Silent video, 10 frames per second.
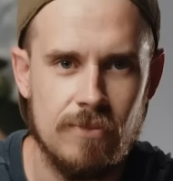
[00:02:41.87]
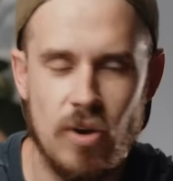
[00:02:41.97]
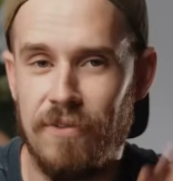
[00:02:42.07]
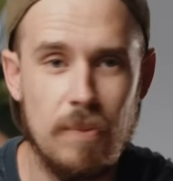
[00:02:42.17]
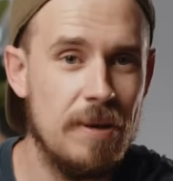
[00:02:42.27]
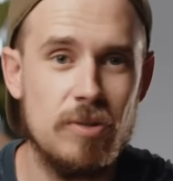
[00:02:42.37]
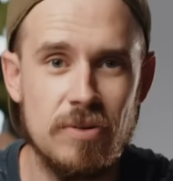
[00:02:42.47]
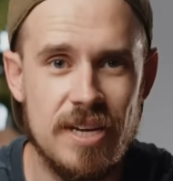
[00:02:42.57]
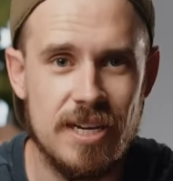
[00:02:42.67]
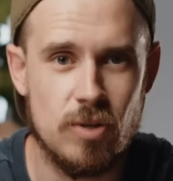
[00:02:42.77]
So for the
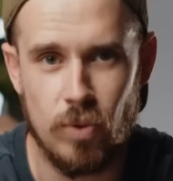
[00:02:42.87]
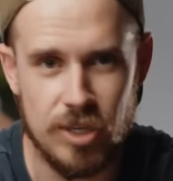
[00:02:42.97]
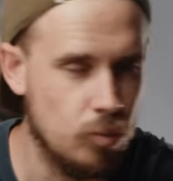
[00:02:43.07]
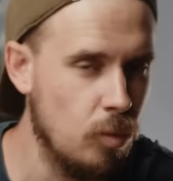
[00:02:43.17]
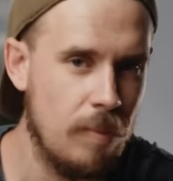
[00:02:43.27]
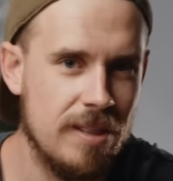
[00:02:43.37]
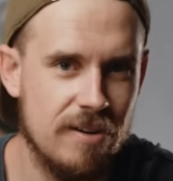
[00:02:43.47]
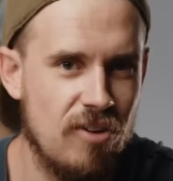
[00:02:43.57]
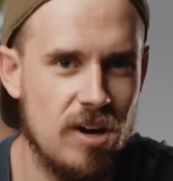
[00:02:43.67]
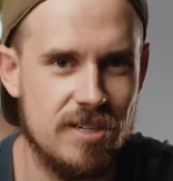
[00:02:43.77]
Pixel 6, which will be the
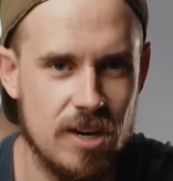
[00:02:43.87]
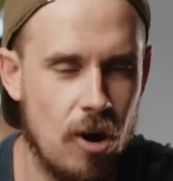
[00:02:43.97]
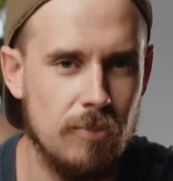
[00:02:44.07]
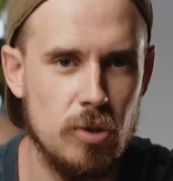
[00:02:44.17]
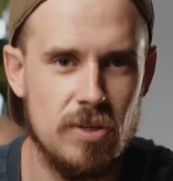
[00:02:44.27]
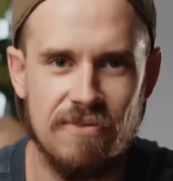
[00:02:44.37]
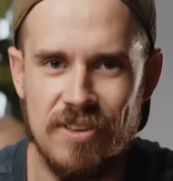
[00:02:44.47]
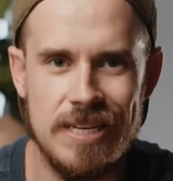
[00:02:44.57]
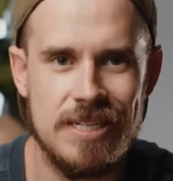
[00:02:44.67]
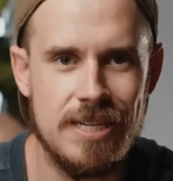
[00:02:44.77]
device that I'm using
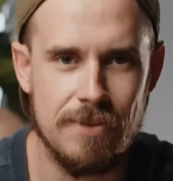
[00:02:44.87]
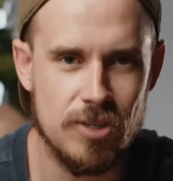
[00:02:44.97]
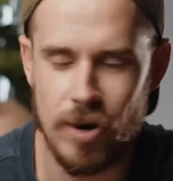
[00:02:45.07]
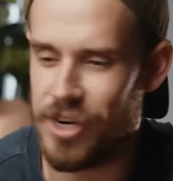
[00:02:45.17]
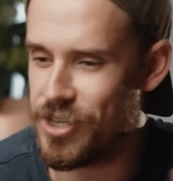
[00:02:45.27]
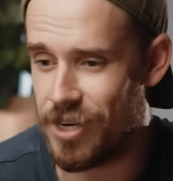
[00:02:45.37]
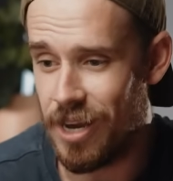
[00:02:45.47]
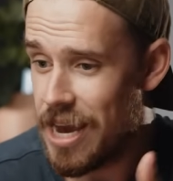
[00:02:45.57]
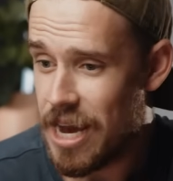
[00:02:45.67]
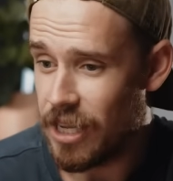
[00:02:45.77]
for this
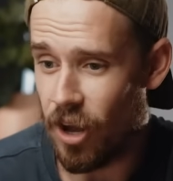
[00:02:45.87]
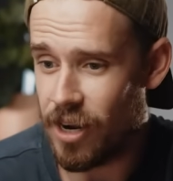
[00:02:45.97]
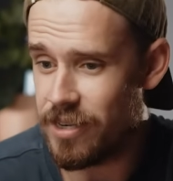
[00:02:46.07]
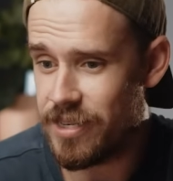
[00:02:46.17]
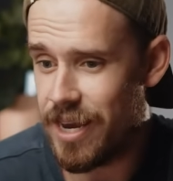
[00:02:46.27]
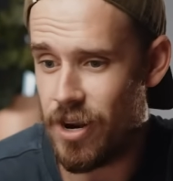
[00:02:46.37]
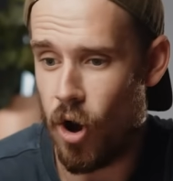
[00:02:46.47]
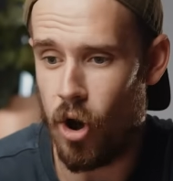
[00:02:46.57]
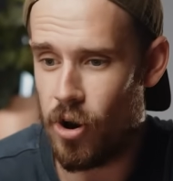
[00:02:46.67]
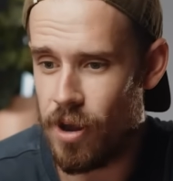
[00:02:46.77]
demonstration, like I said,
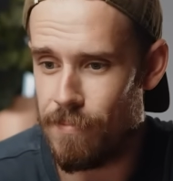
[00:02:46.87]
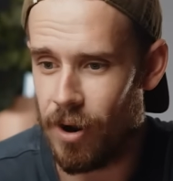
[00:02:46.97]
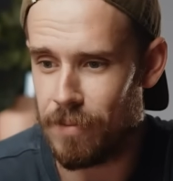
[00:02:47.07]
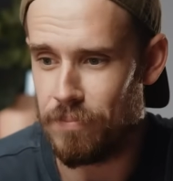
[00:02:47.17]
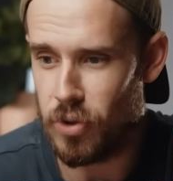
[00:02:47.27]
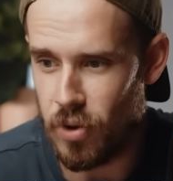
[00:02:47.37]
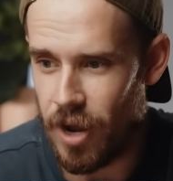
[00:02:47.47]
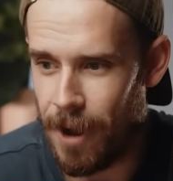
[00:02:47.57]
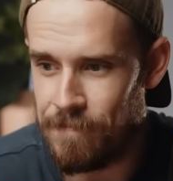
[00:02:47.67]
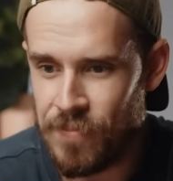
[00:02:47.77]
on my
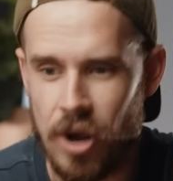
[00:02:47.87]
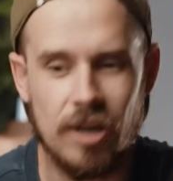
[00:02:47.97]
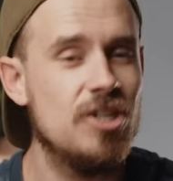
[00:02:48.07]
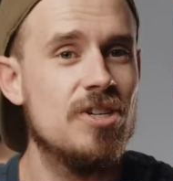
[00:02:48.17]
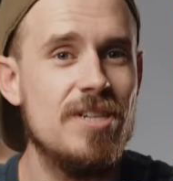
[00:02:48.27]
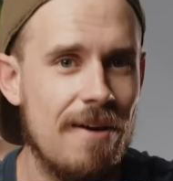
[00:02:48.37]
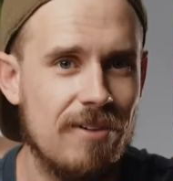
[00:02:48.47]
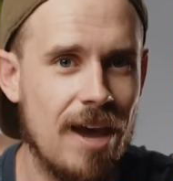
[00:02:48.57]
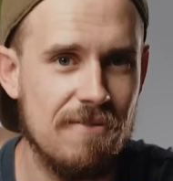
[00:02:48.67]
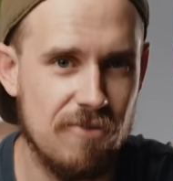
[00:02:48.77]
computer, I can just
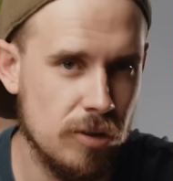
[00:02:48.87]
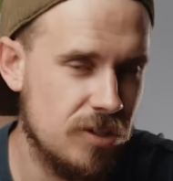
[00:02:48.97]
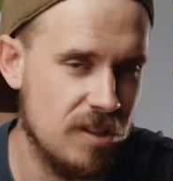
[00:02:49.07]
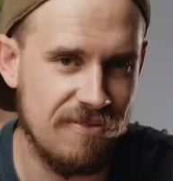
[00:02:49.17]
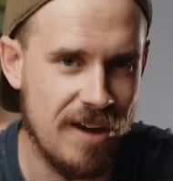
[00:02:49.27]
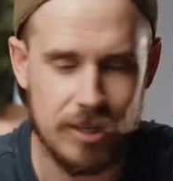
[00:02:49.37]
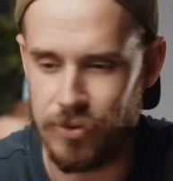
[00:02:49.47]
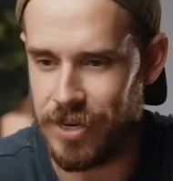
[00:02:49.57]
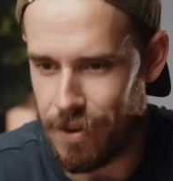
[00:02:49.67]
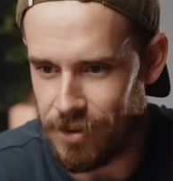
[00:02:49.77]
navigate first to the
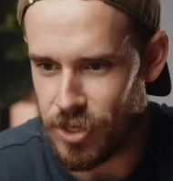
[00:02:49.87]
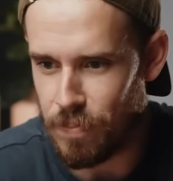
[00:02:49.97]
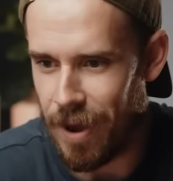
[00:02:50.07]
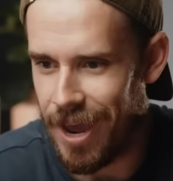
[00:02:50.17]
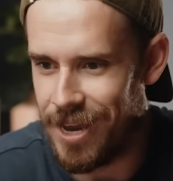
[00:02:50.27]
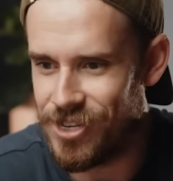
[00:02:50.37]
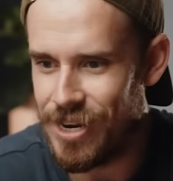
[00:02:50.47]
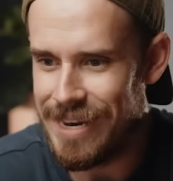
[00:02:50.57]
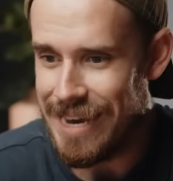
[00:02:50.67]
factory images page